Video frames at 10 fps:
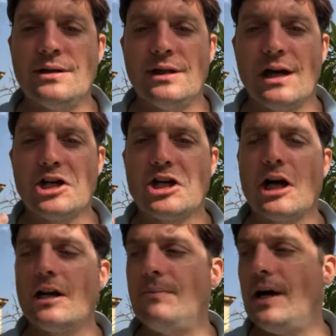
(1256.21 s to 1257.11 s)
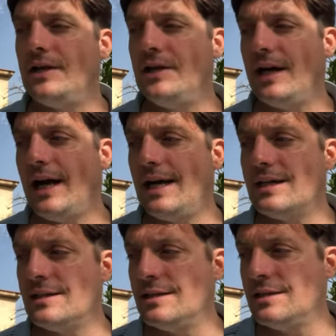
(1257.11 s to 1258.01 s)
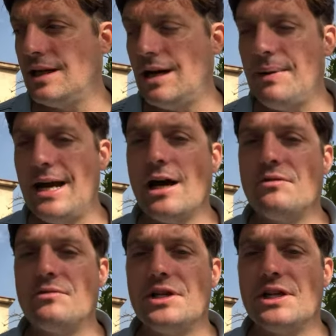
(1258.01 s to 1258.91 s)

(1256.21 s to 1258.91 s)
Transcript: like Charlemagne had 1,000